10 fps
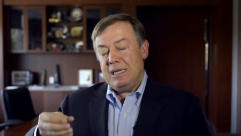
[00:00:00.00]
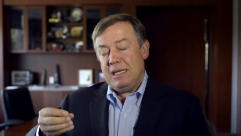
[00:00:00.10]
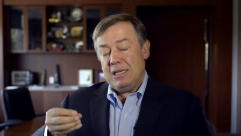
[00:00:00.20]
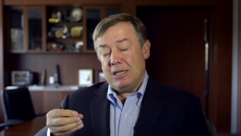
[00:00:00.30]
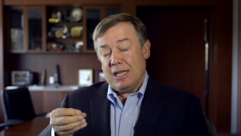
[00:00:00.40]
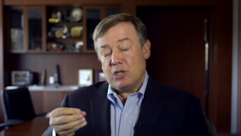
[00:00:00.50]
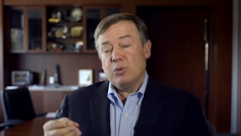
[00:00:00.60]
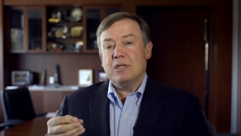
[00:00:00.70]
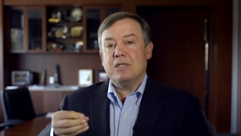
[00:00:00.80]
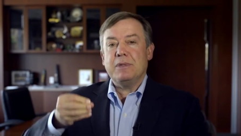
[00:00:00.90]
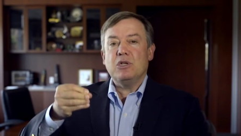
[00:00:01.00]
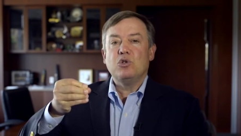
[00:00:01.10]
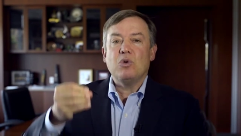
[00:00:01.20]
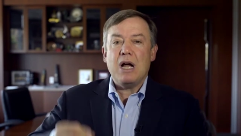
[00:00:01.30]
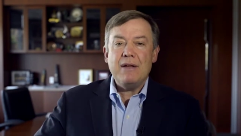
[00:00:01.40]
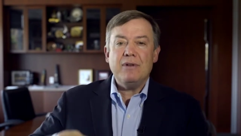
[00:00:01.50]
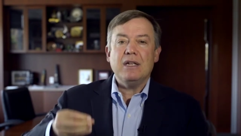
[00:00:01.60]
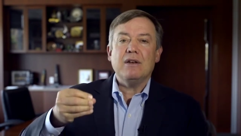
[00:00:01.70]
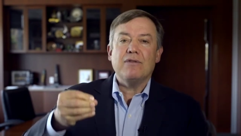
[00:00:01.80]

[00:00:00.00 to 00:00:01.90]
intellectualism and driving it